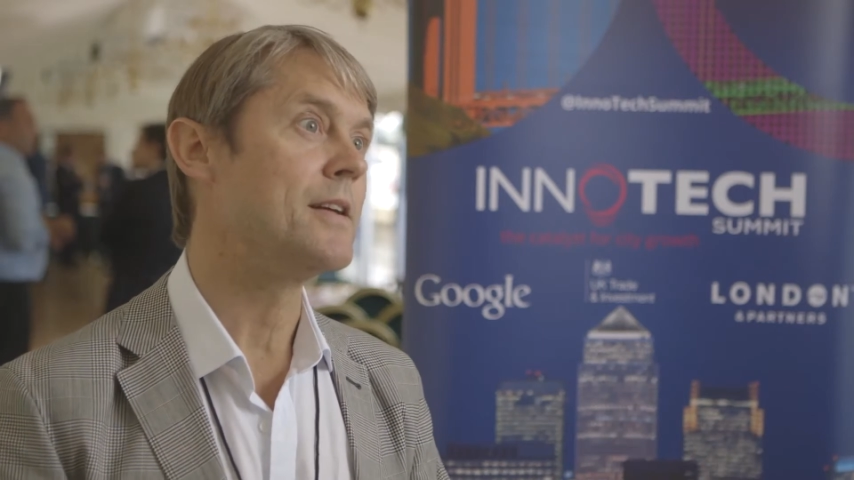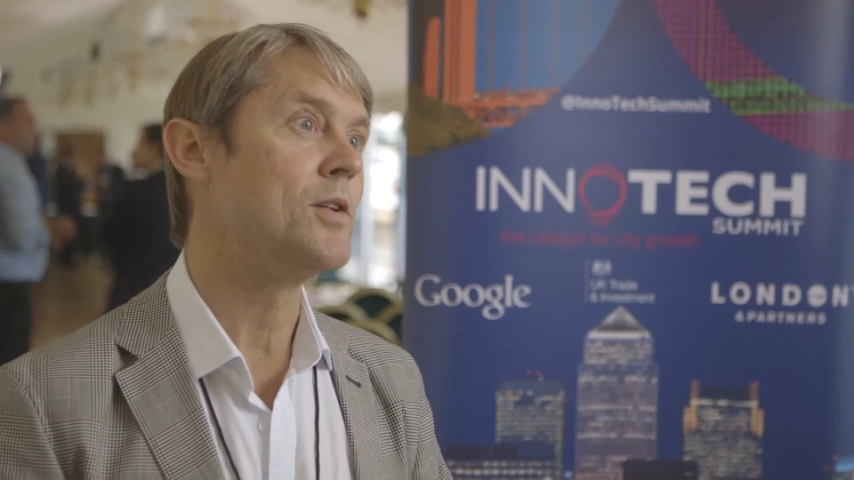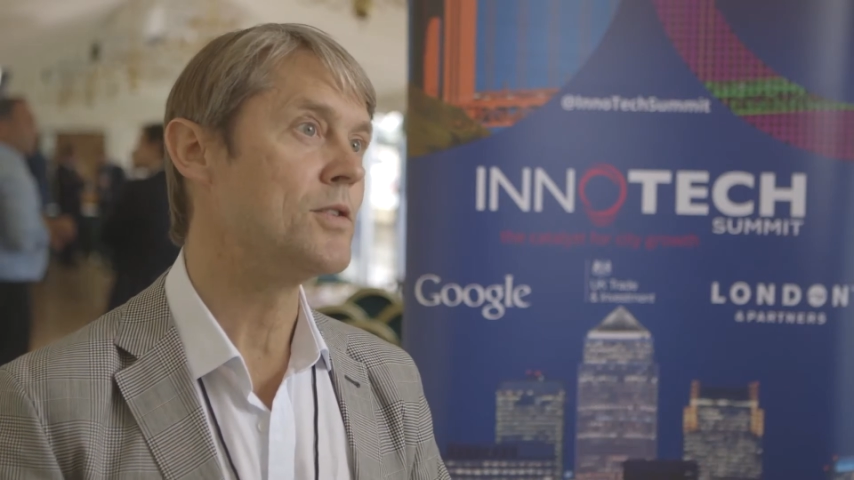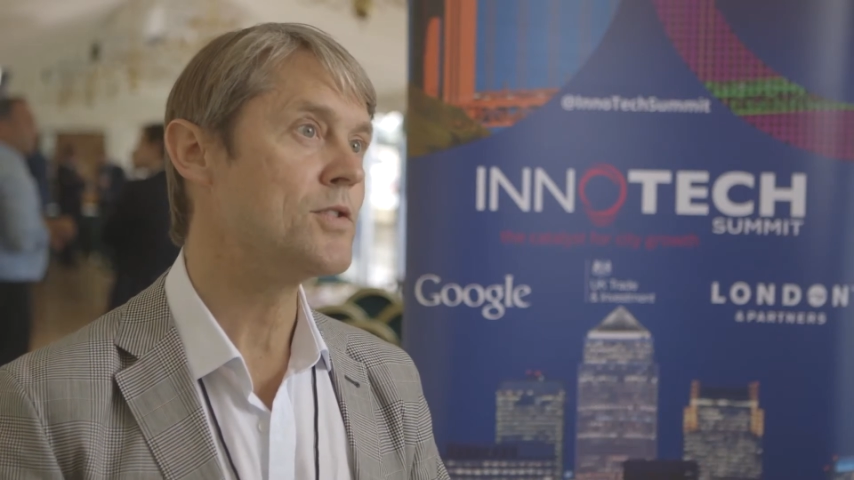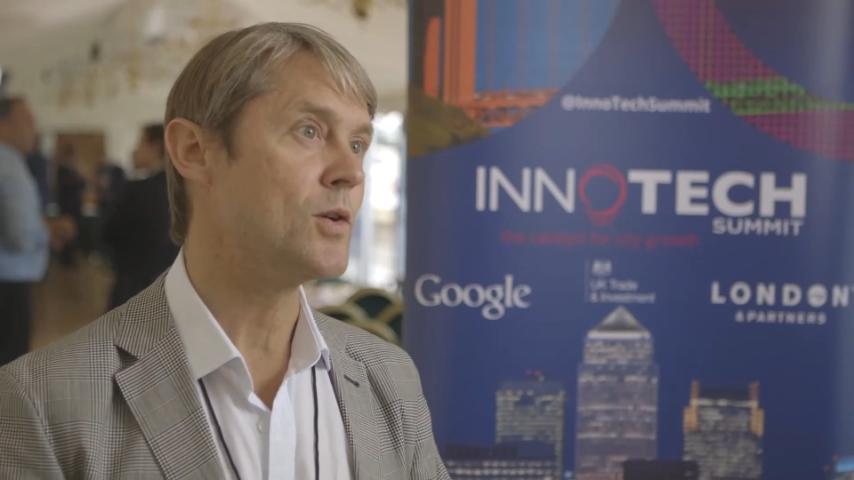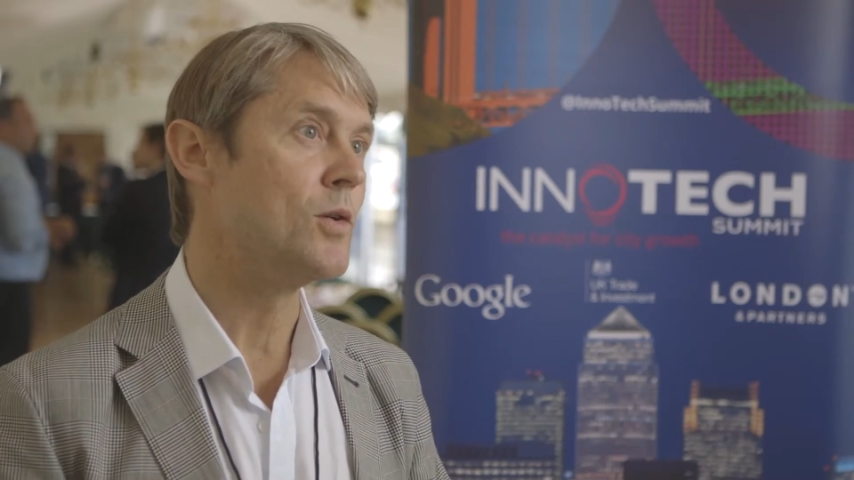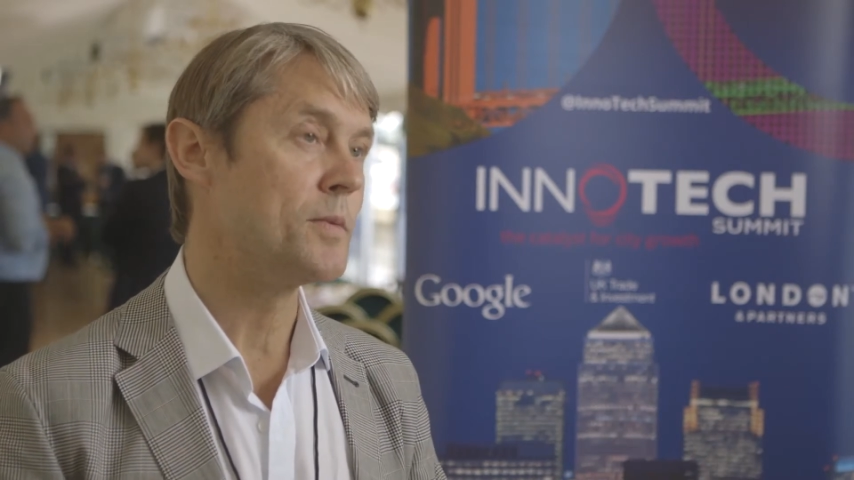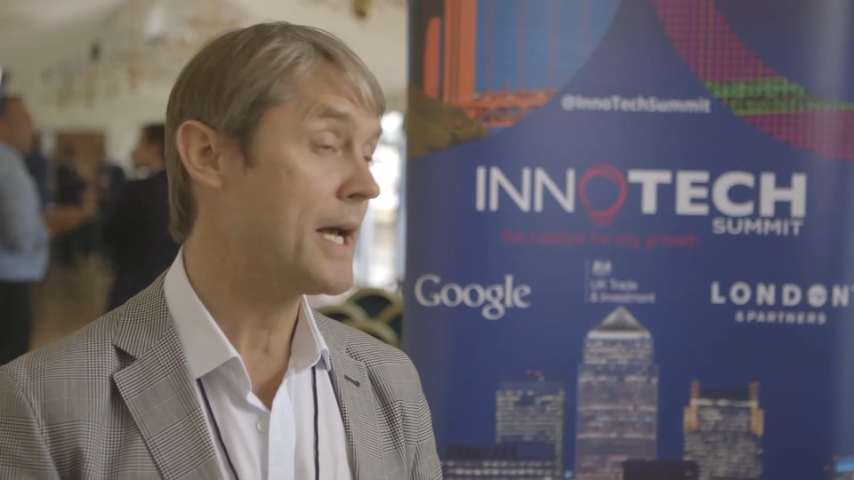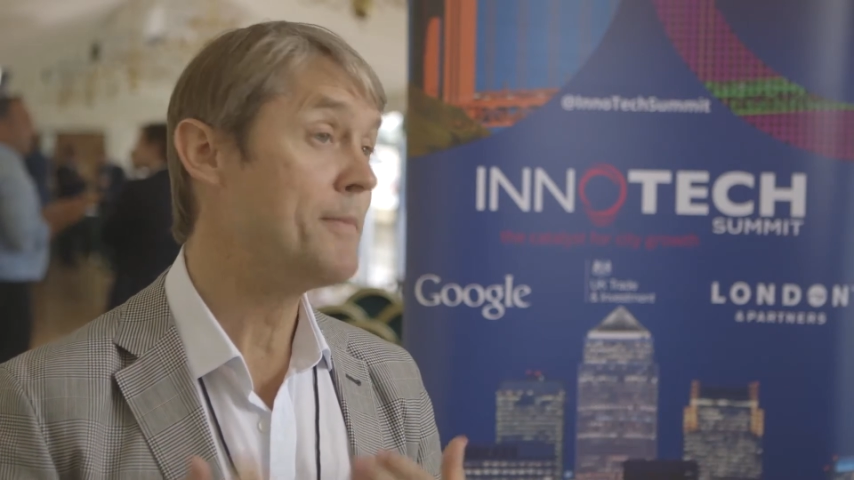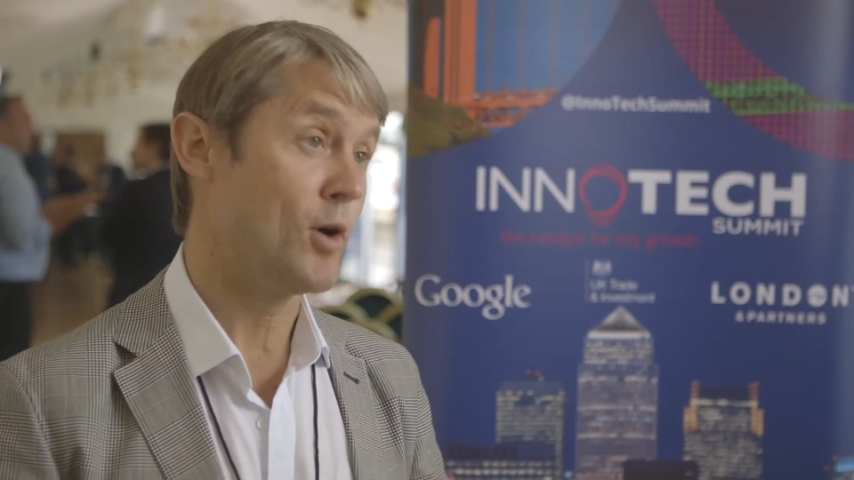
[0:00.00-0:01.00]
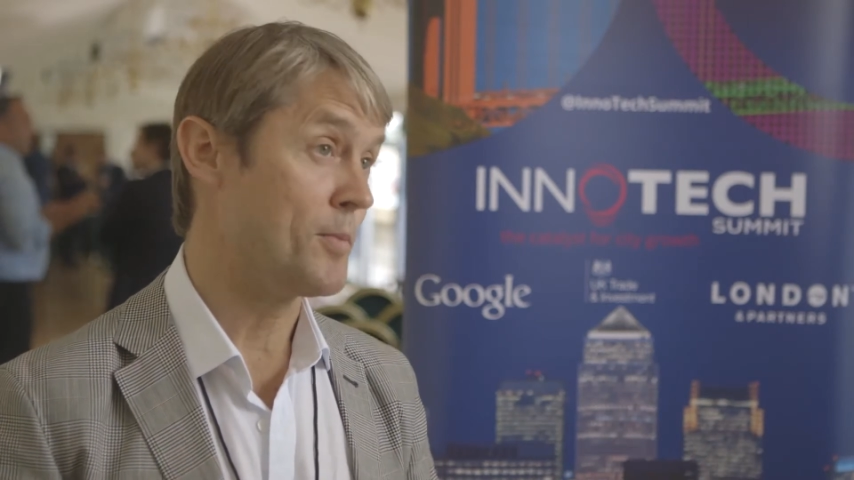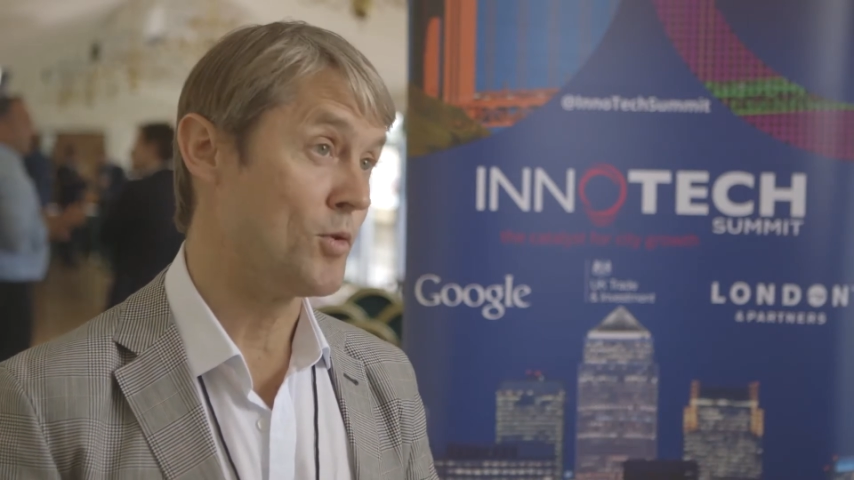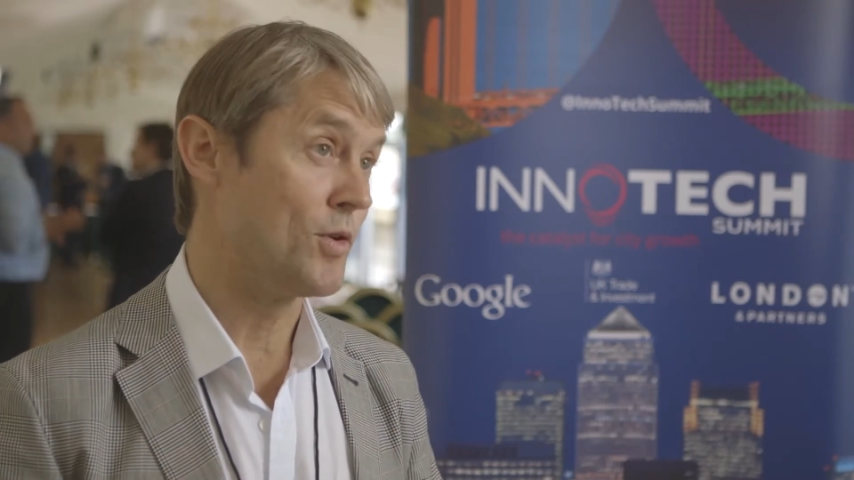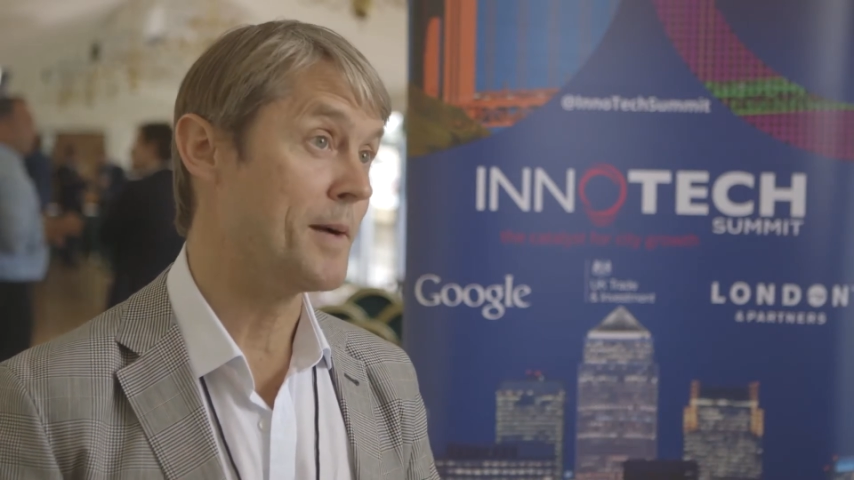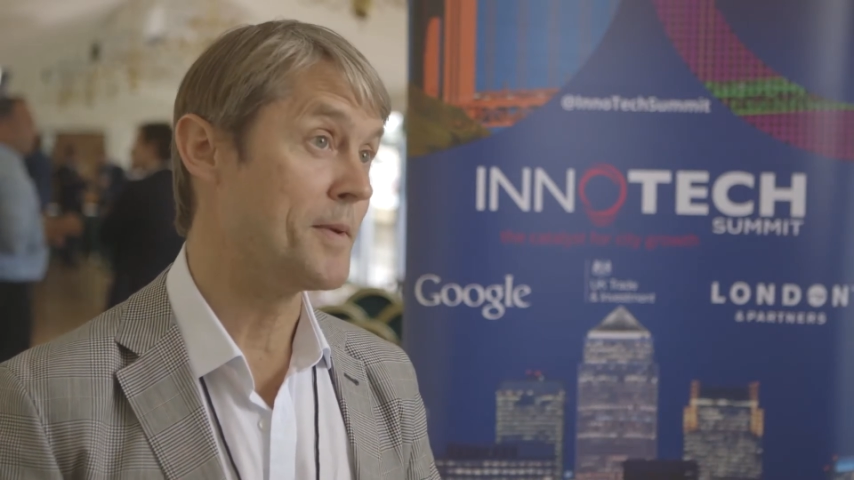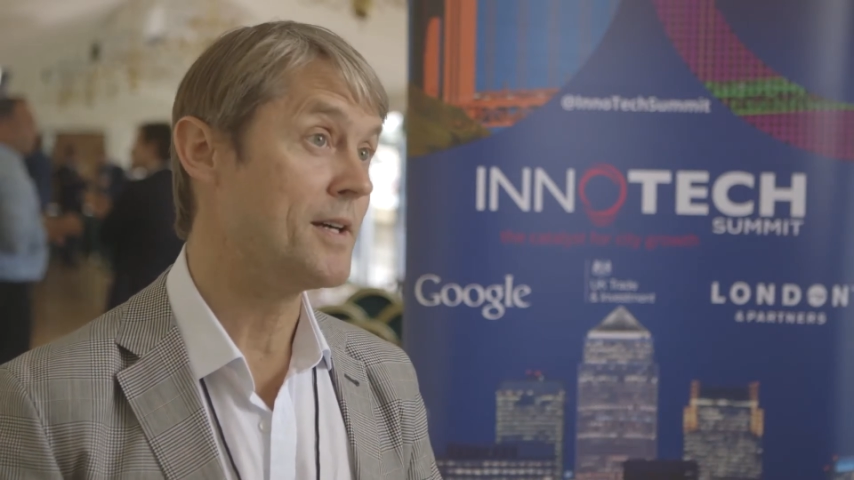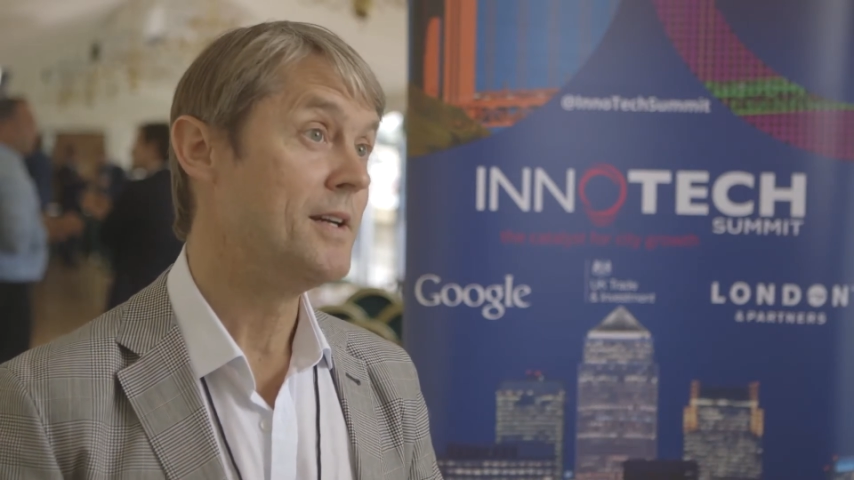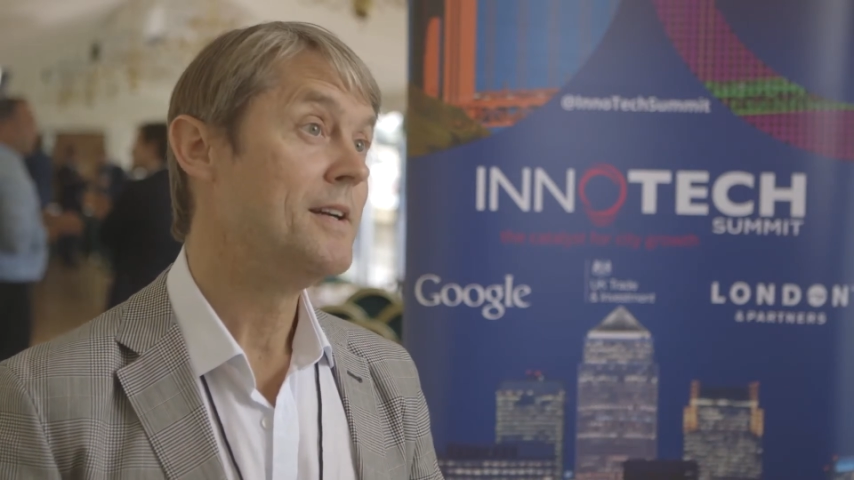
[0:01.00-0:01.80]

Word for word: you know, so, because I'm not a programmer,